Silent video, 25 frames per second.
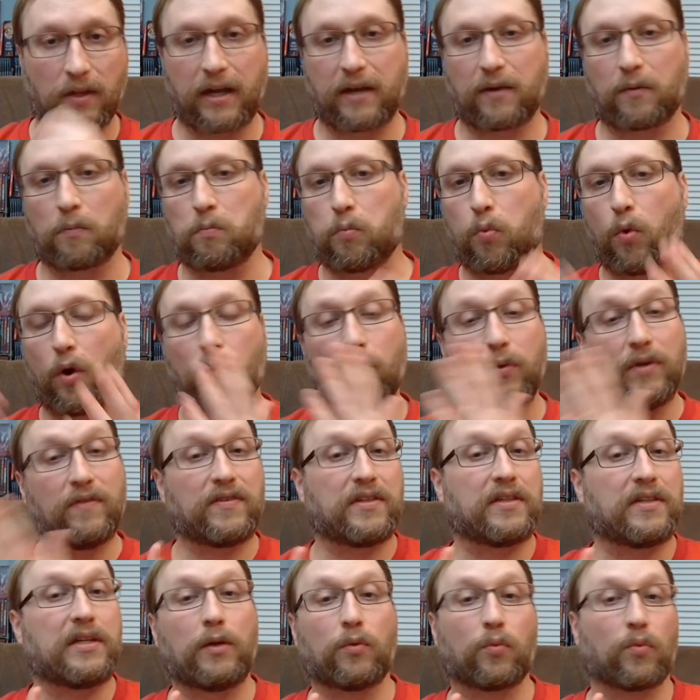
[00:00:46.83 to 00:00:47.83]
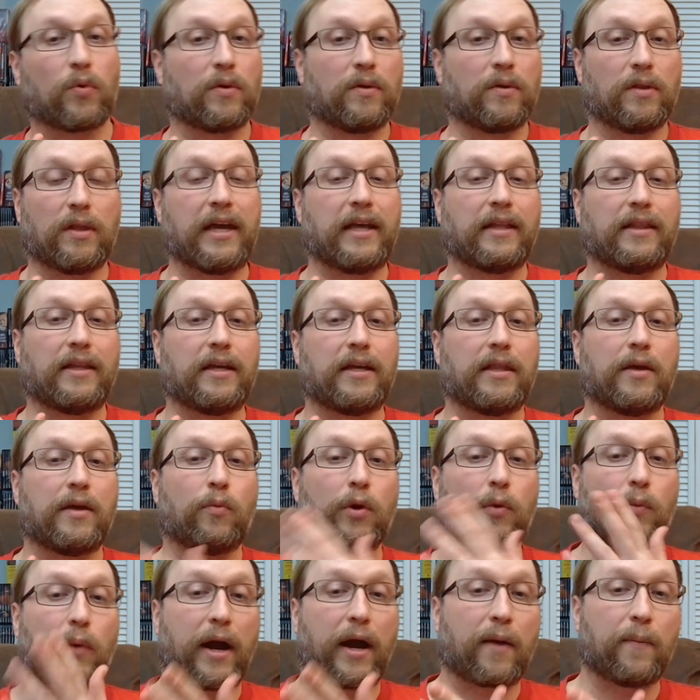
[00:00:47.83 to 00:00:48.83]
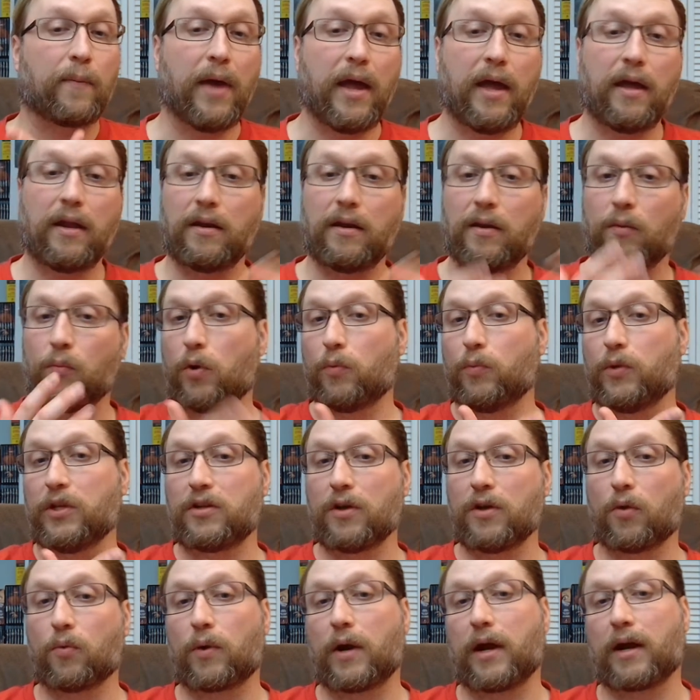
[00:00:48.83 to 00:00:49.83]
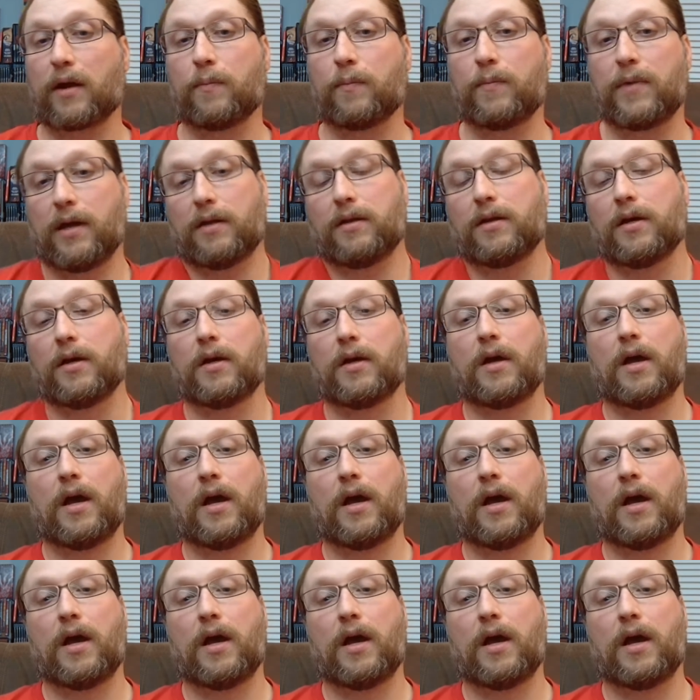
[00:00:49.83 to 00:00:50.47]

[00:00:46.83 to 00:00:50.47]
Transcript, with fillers: like what we've seen lately that we recommend and what we don't recommend,